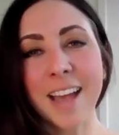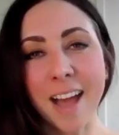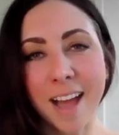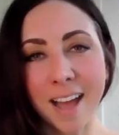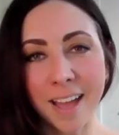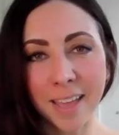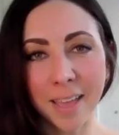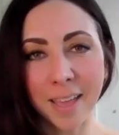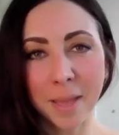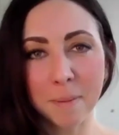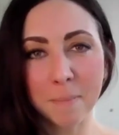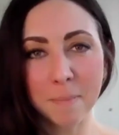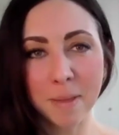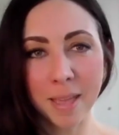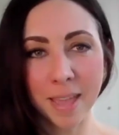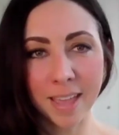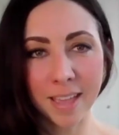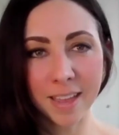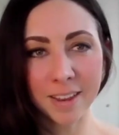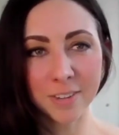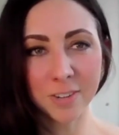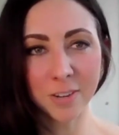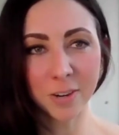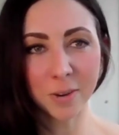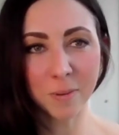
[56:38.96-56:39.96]
time
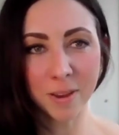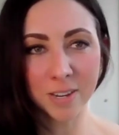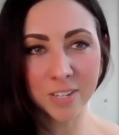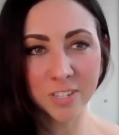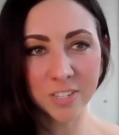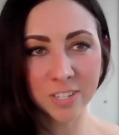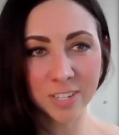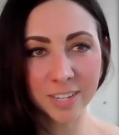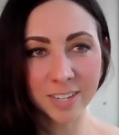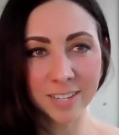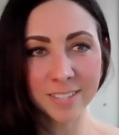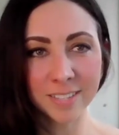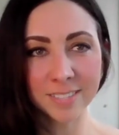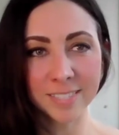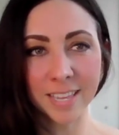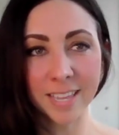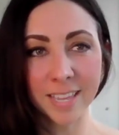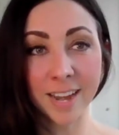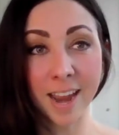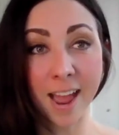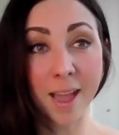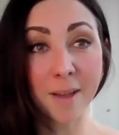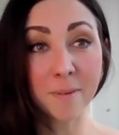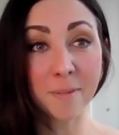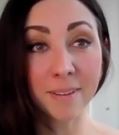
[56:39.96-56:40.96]
and your questions.
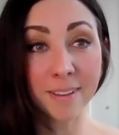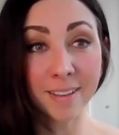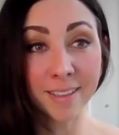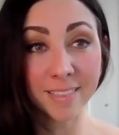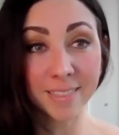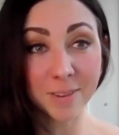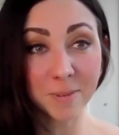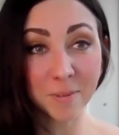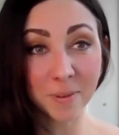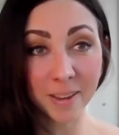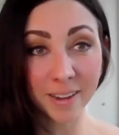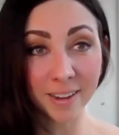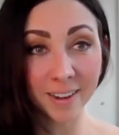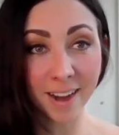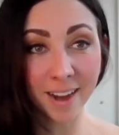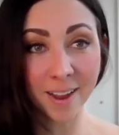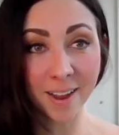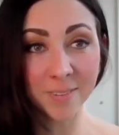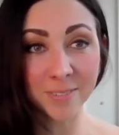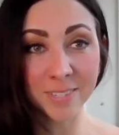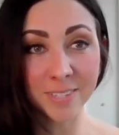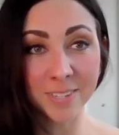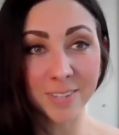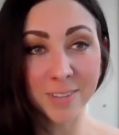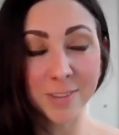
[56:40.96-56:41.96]
And I will get the winner
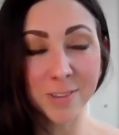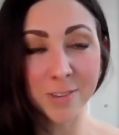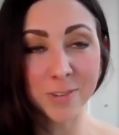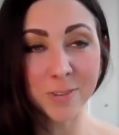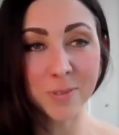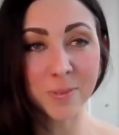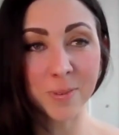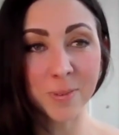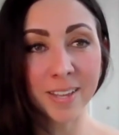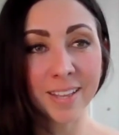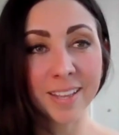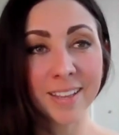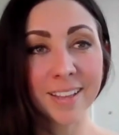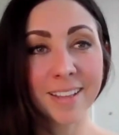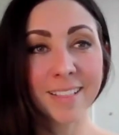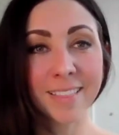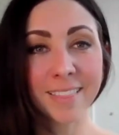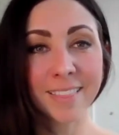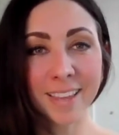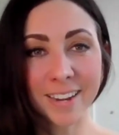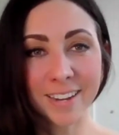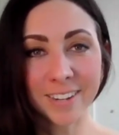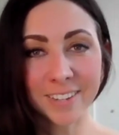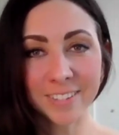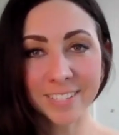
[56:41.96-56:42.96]
out to you
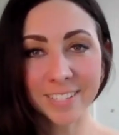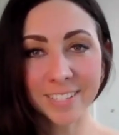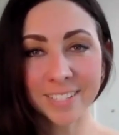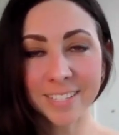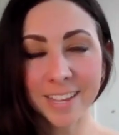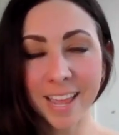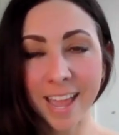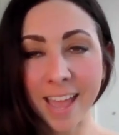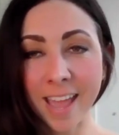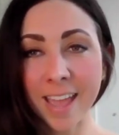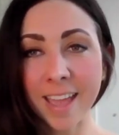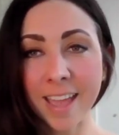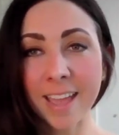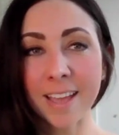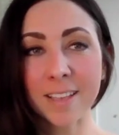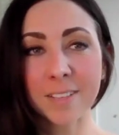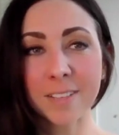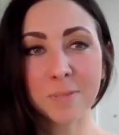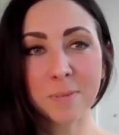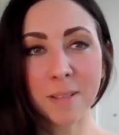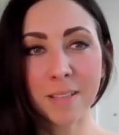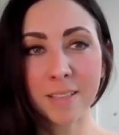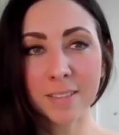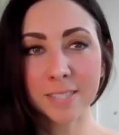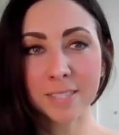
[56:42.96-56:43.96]
later today,
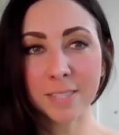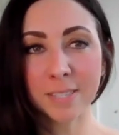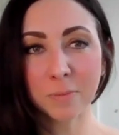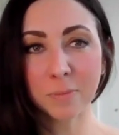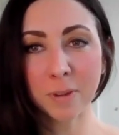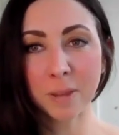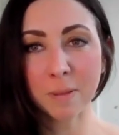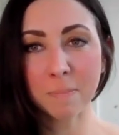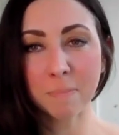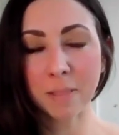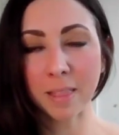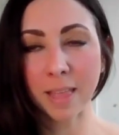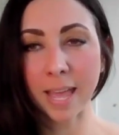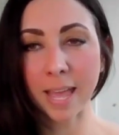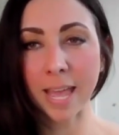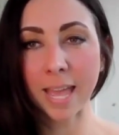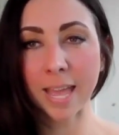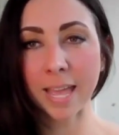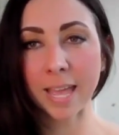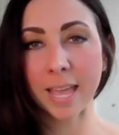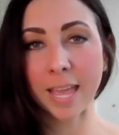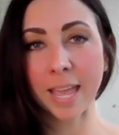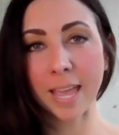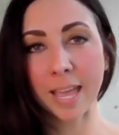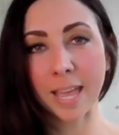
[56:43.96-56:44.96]
as well as the
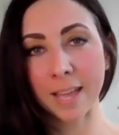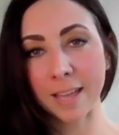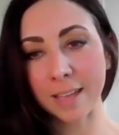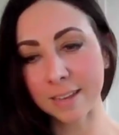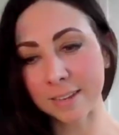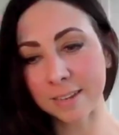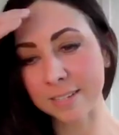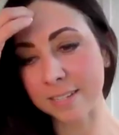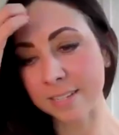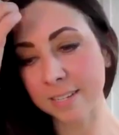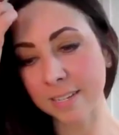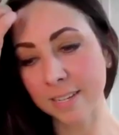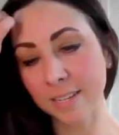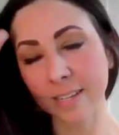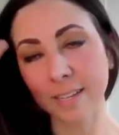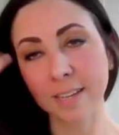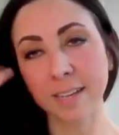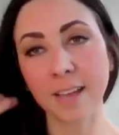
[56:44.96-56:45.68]
replay. And